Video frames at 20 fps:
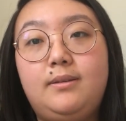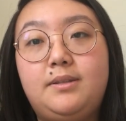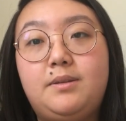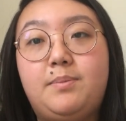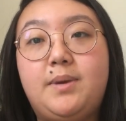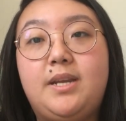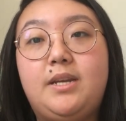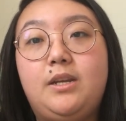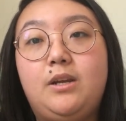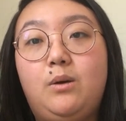
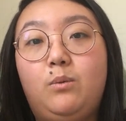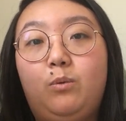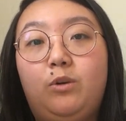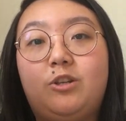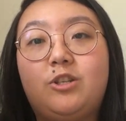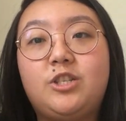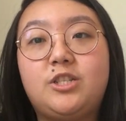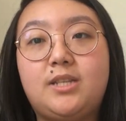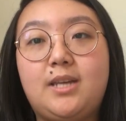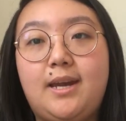depending on
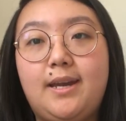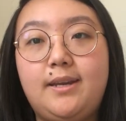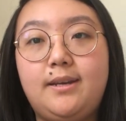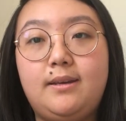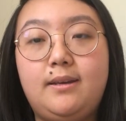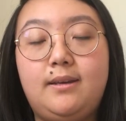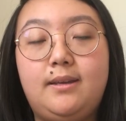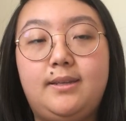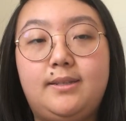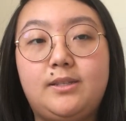which
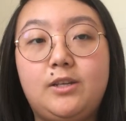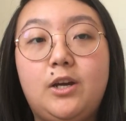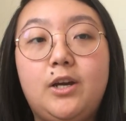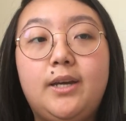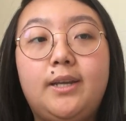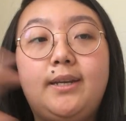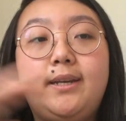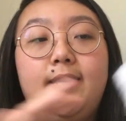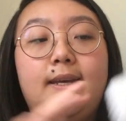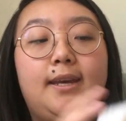side it's
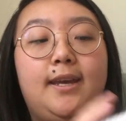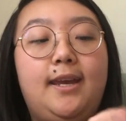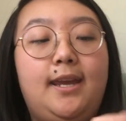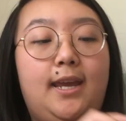on,